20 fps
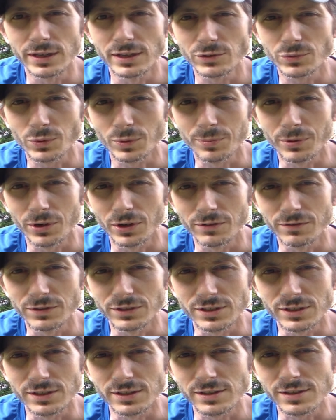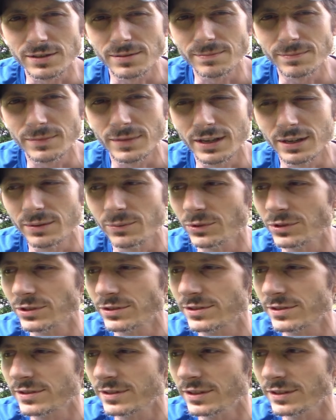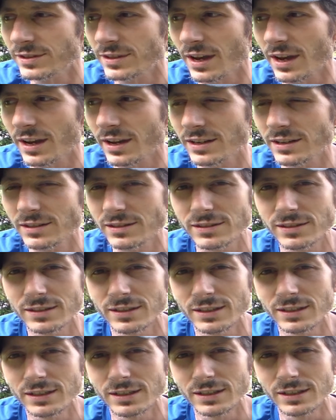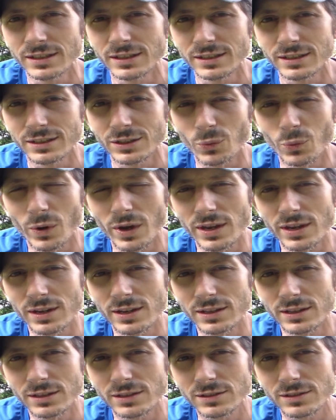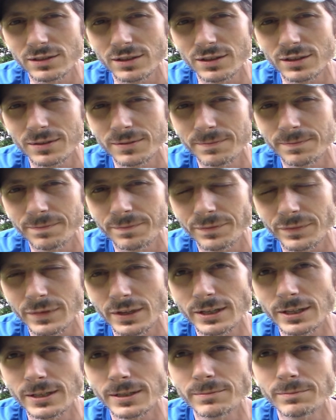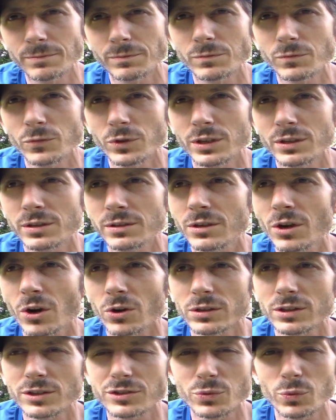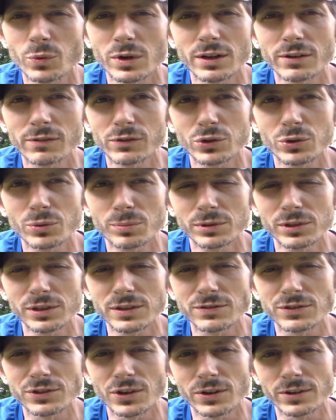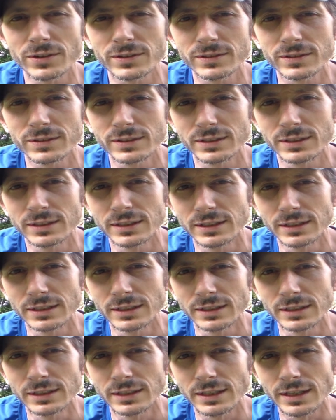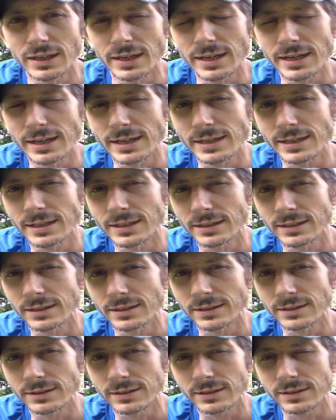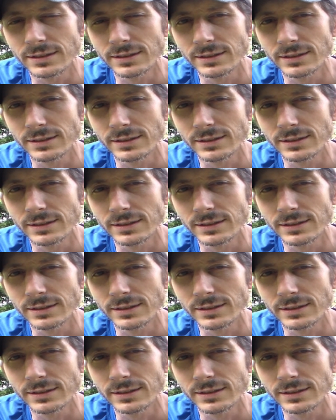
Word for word: is. We're part of a system that is designed the way it is, regardless of whatever your beliefs are. And